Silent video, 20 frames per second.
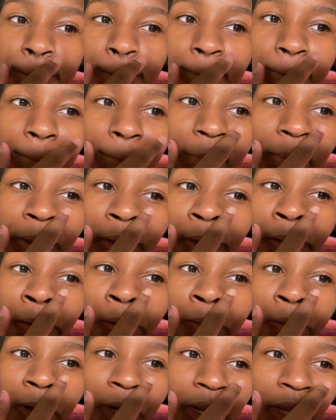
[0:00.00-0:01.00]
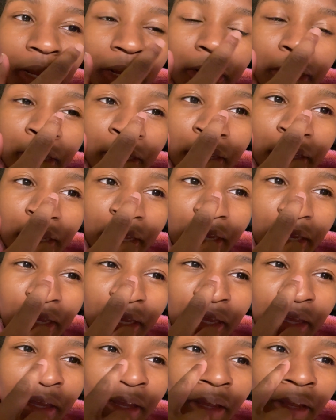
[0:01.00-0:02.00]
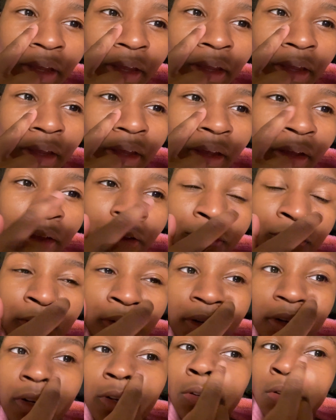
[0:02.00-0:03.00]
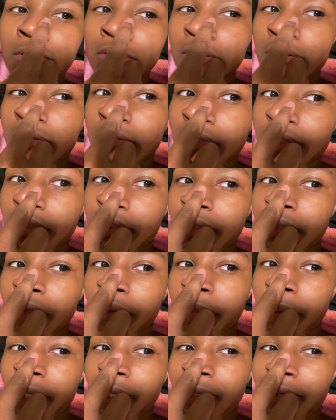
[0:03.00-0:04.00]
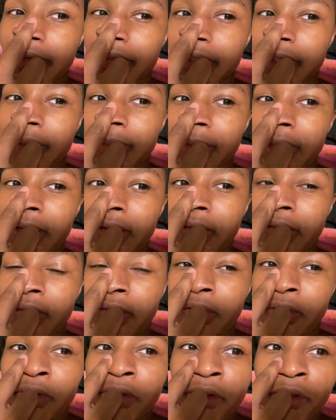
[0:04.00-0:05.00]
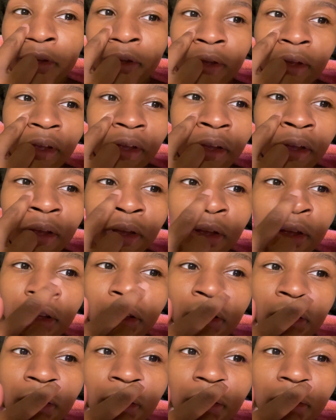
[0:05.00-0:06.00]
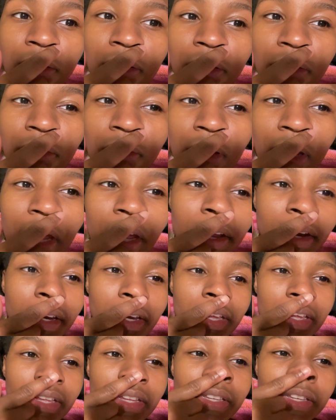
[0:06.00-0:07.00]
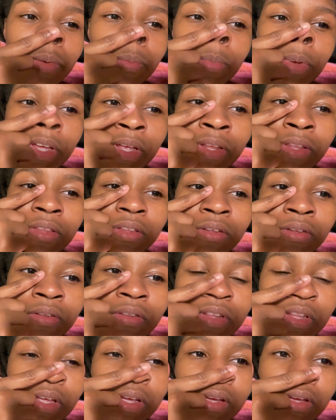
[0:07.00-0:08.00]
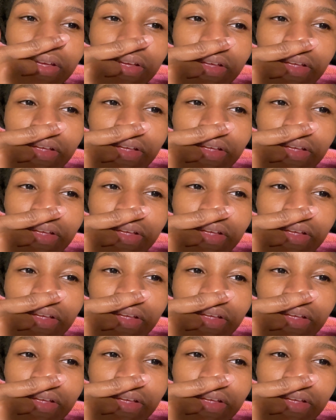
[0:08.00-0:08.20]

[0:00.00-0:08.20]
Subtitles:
mild acne. Like, I don't know. Doctors told me a long time ago. I don't know. Acne isn't bad, but I'm like,